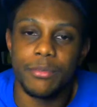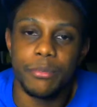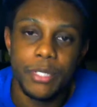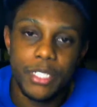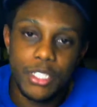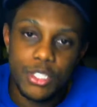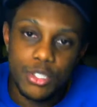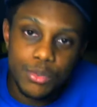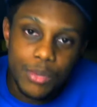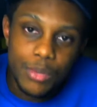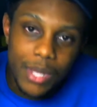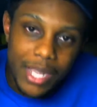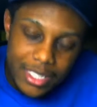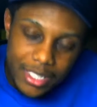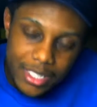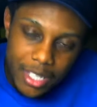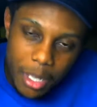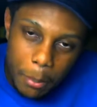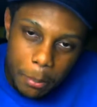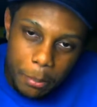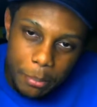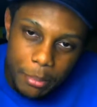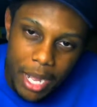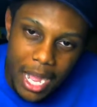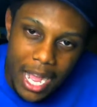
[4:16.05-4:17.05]
But you had to
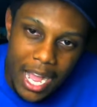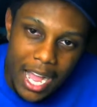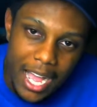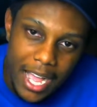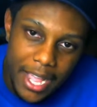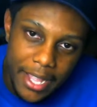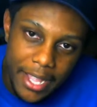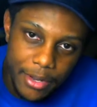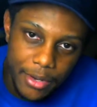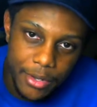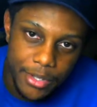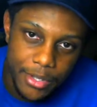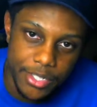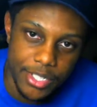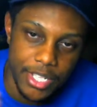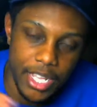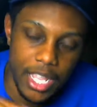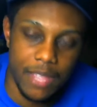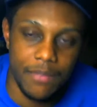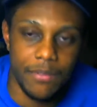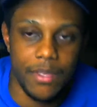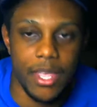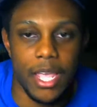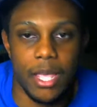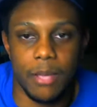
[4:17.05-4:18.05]
buy your
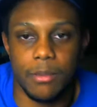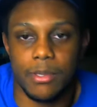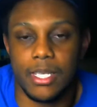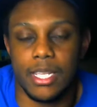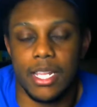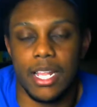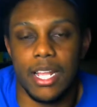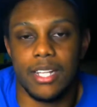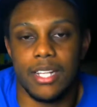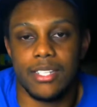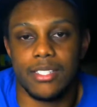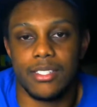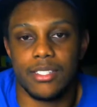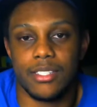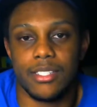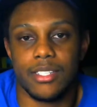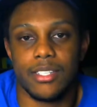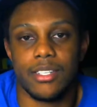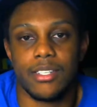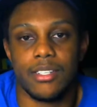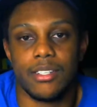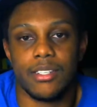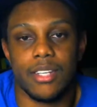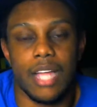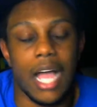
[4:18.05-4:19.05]
save game slots.
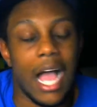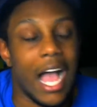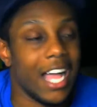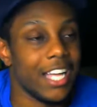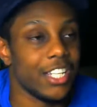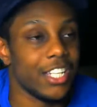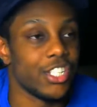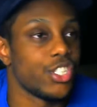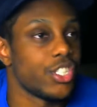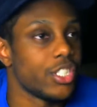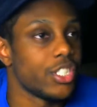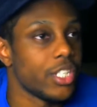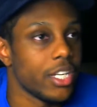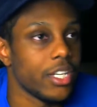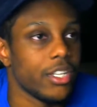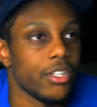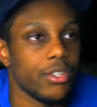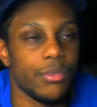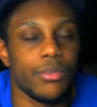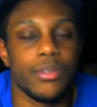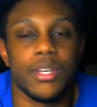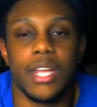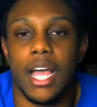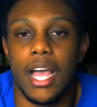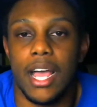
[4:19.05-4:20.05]
I shit
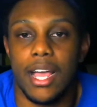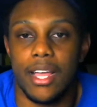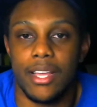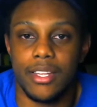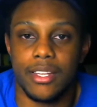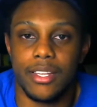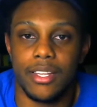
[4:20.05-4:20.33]
you not.